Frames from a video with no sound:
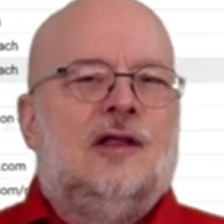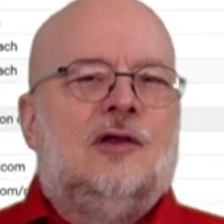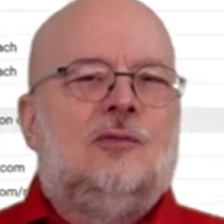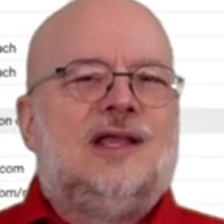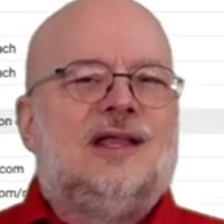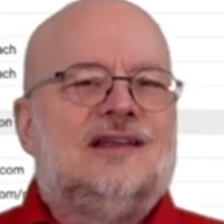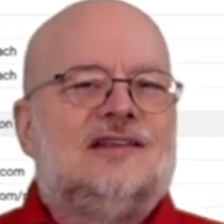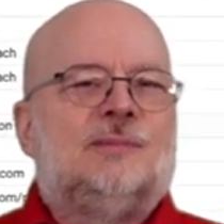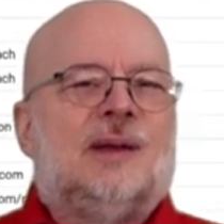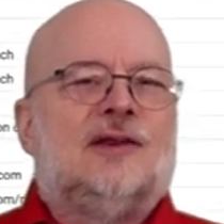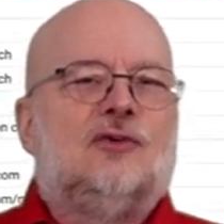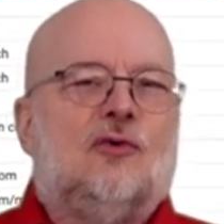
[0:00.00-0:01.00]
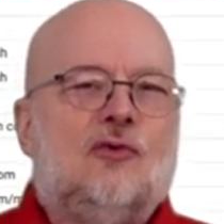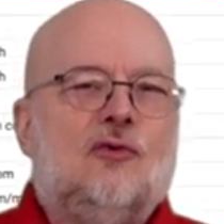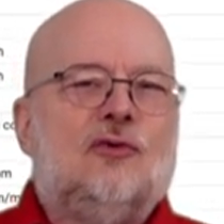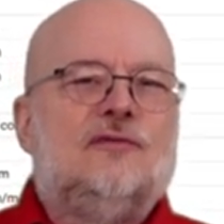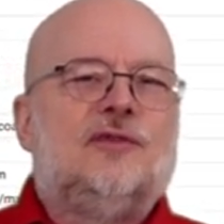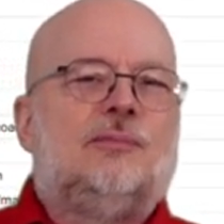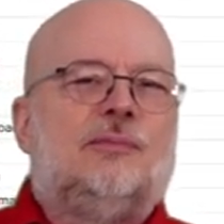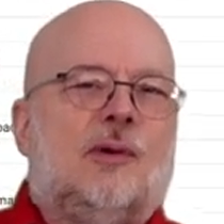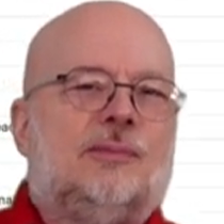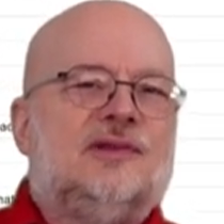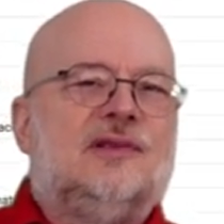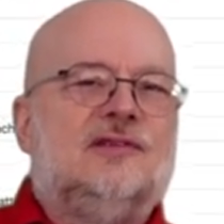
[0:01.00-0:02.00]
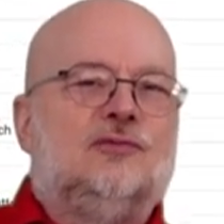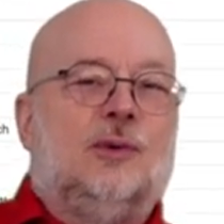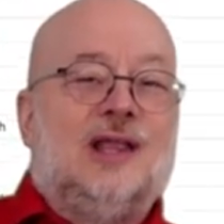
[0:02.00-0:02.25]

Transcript: we can expand all of the properties we